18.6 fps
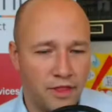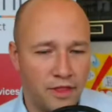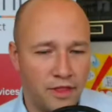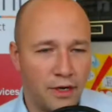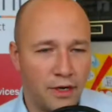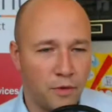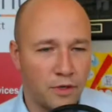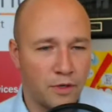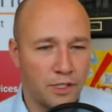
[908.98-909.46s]

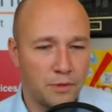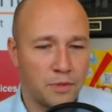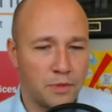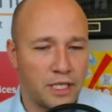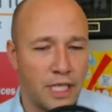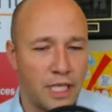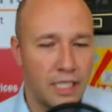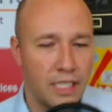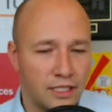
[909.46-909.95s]
their worst
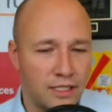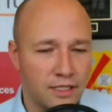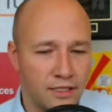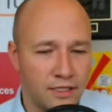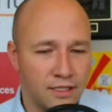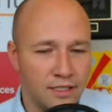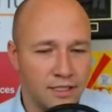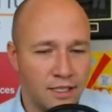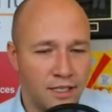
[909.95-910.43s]

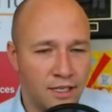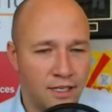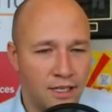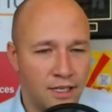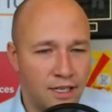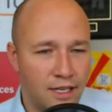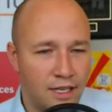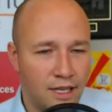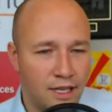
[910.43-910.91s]
predictions,
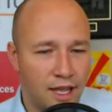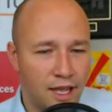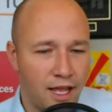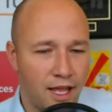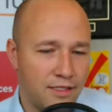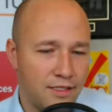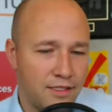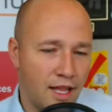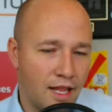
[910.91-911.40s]

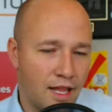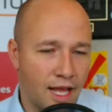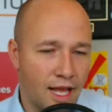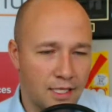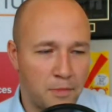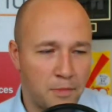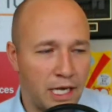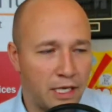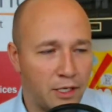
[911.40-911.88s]
and said,
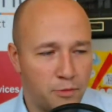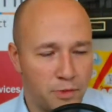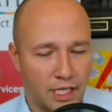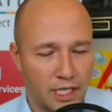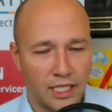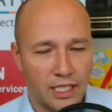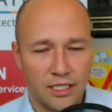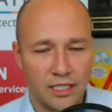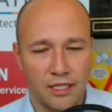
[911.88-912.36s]
"That's my new
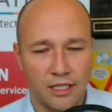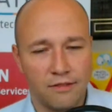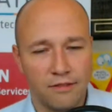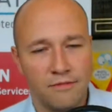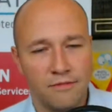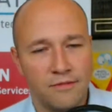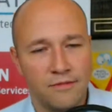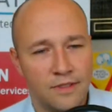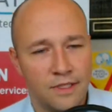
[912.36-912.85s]
prediction.
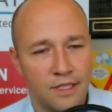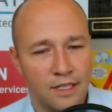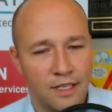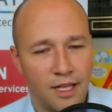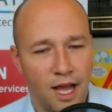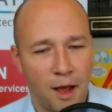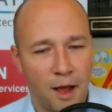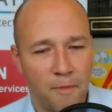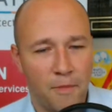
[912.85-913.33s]

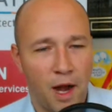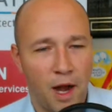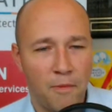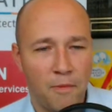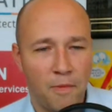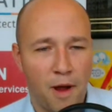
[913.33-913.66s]
I'm